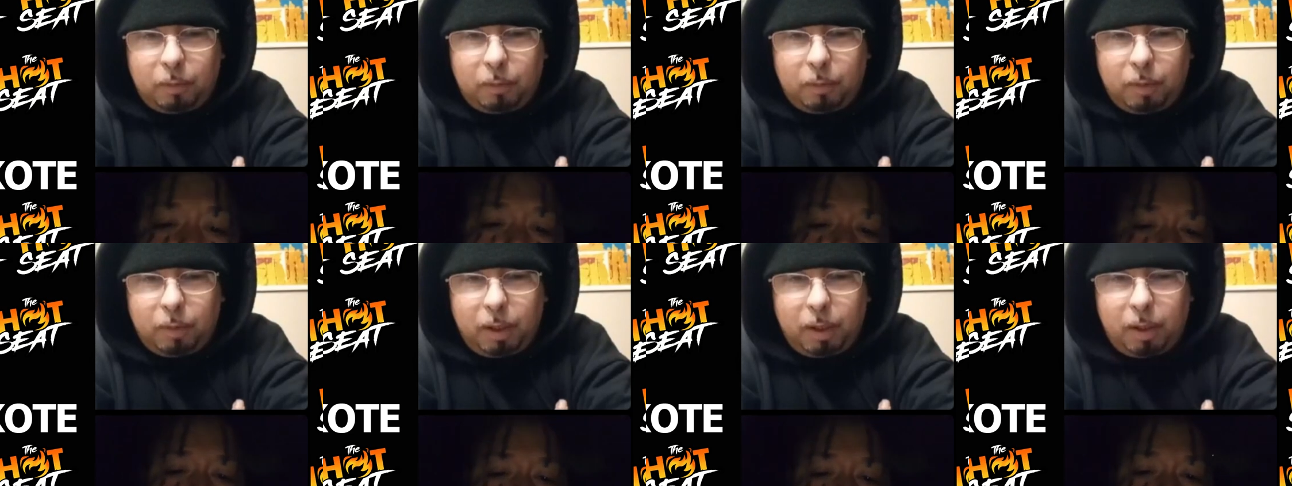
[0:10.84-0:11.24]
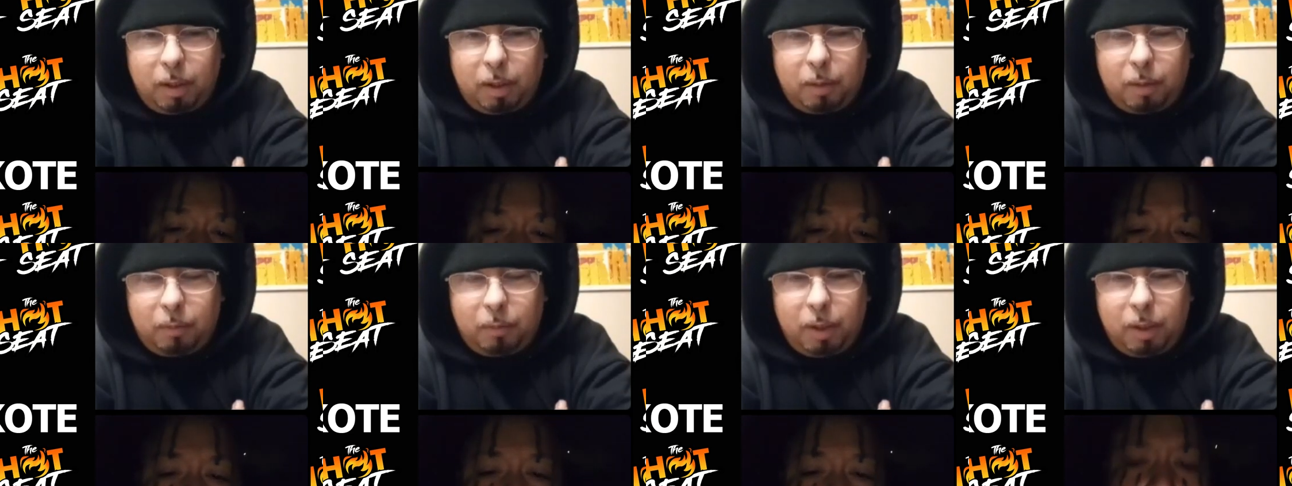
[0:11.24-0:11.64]
Already,
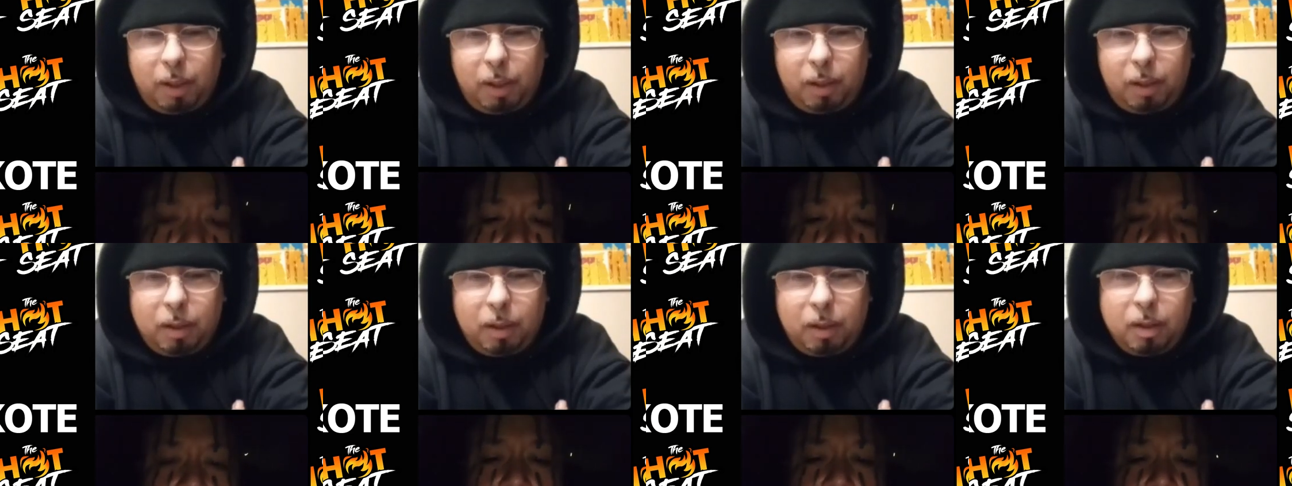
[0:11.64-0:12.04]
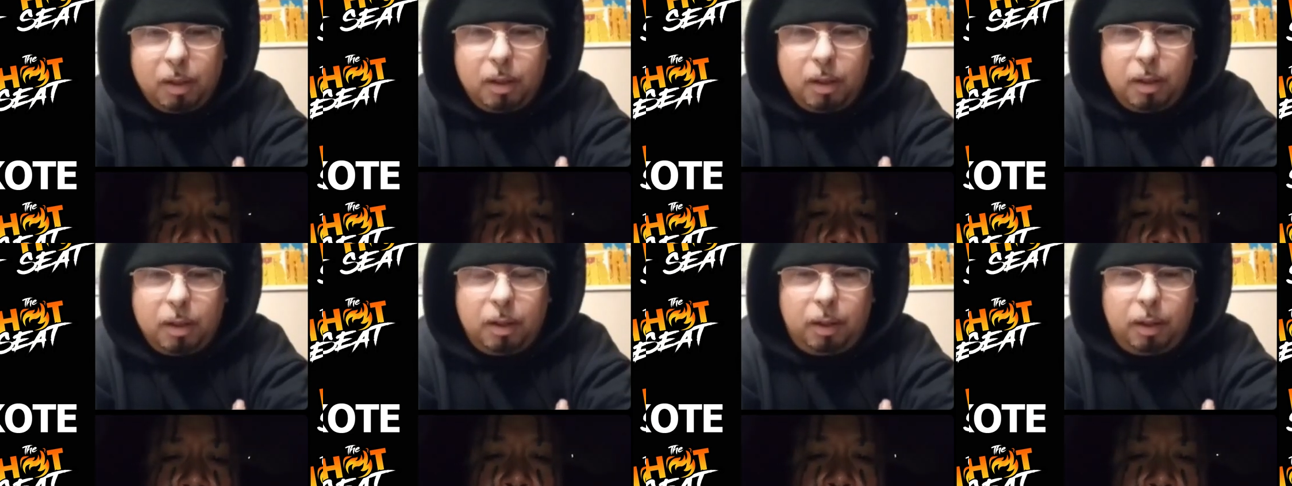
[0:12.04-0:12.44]

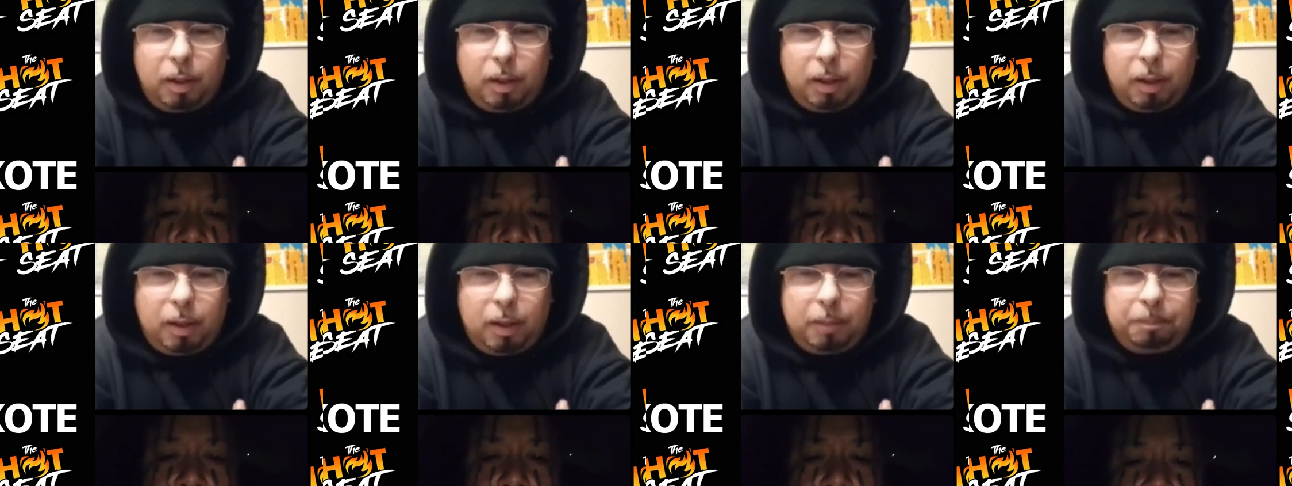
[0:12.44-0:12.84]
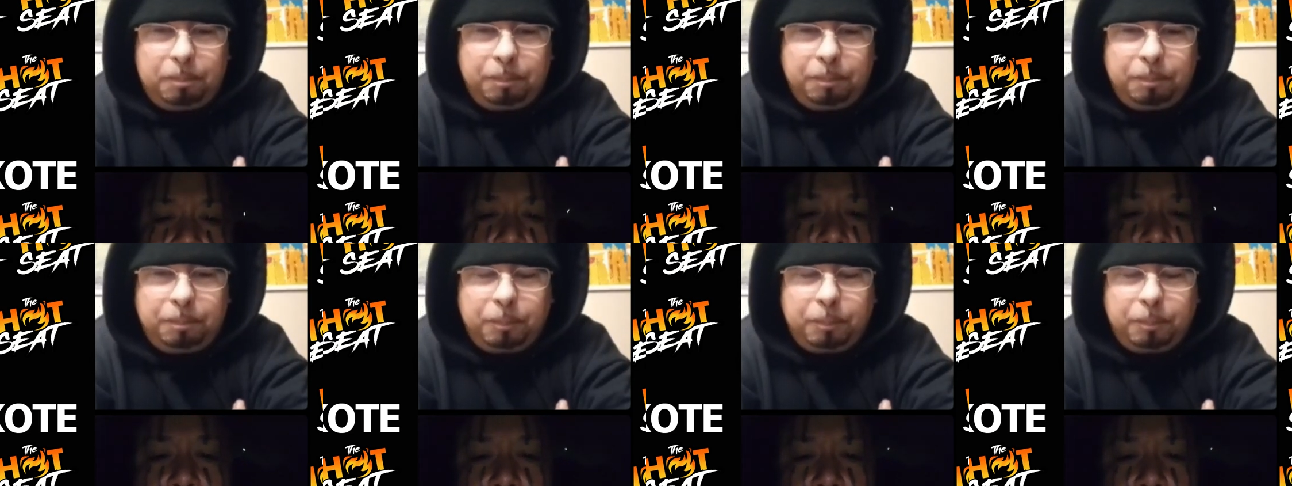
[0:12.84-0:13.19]
already.